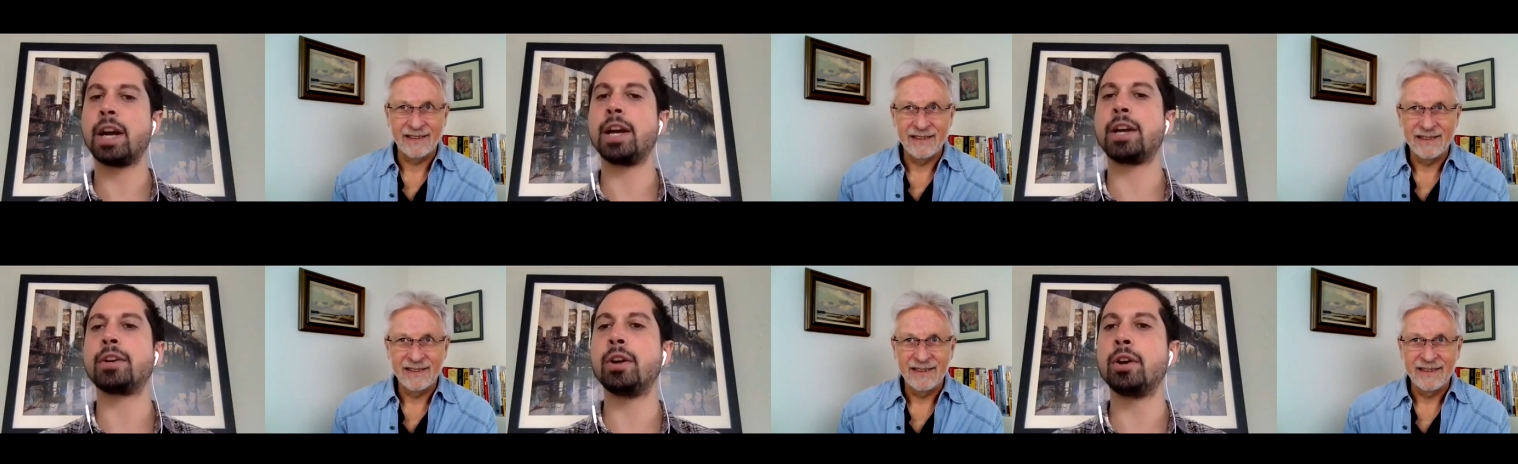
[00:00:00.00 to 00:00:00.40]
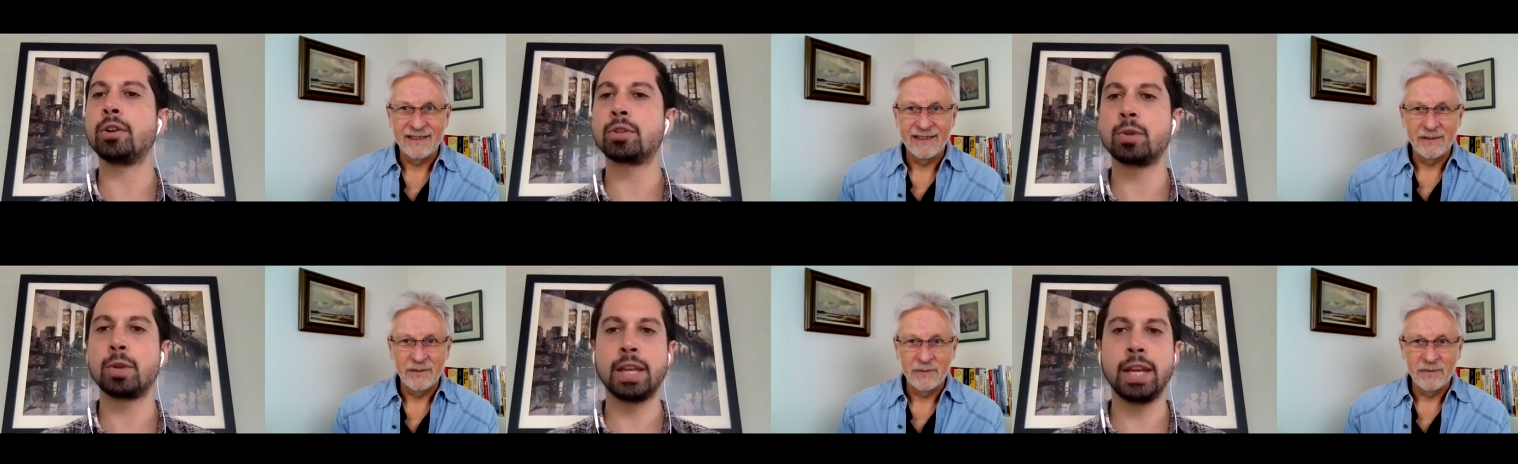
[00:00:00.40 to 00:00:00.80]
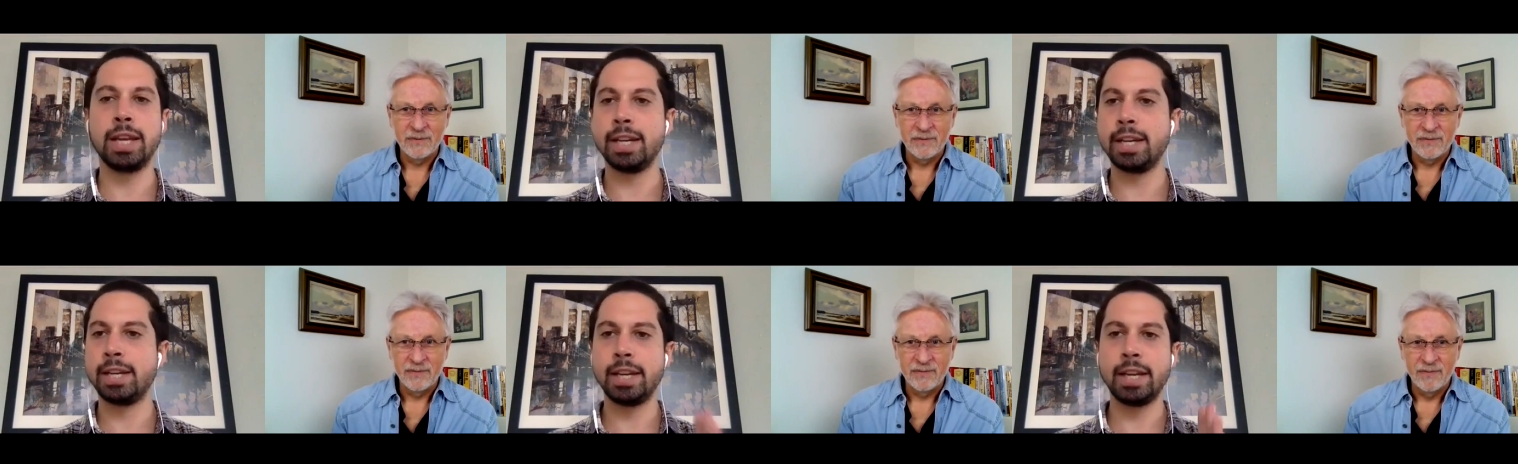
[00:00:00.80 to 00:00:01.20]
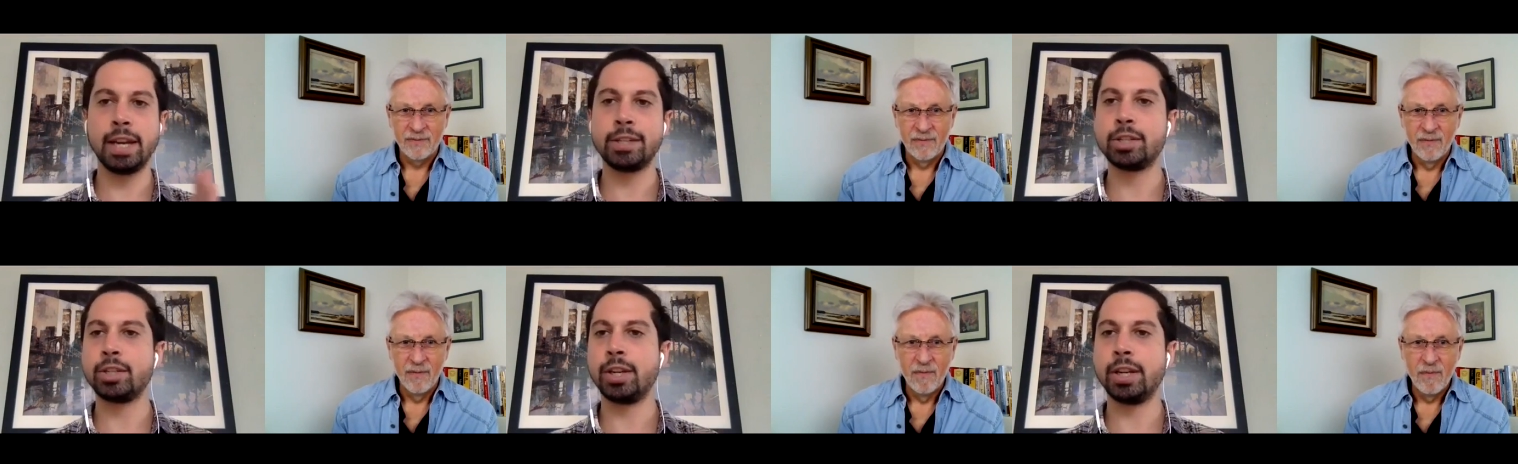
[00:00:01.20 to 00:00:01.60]
Speaker 1: diagnosed with
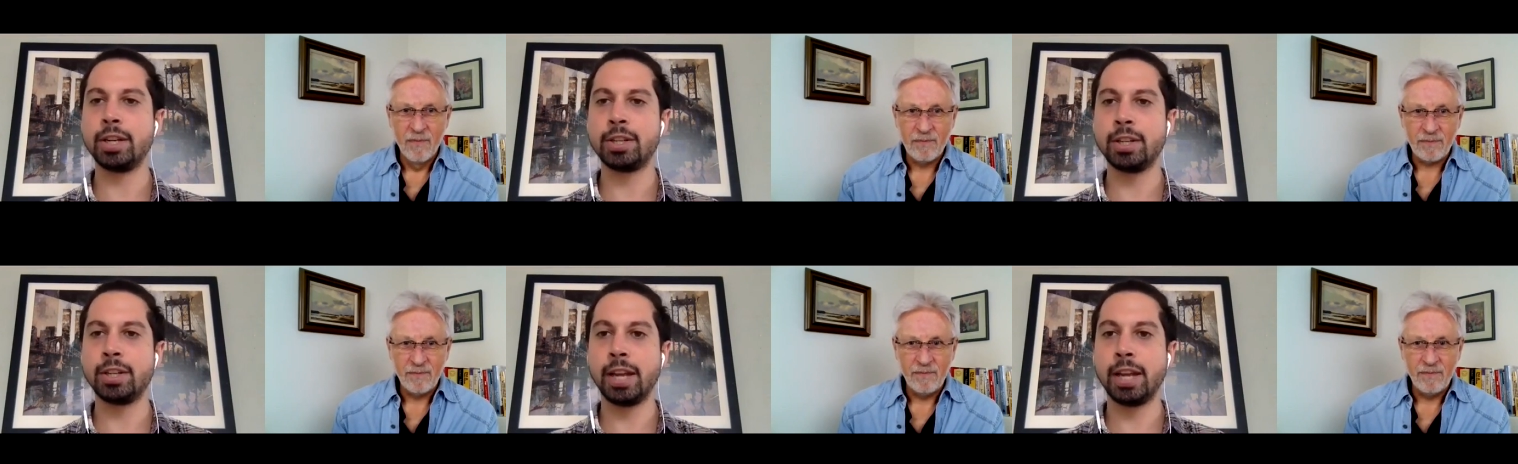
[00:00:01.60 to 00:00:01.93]
ADHD,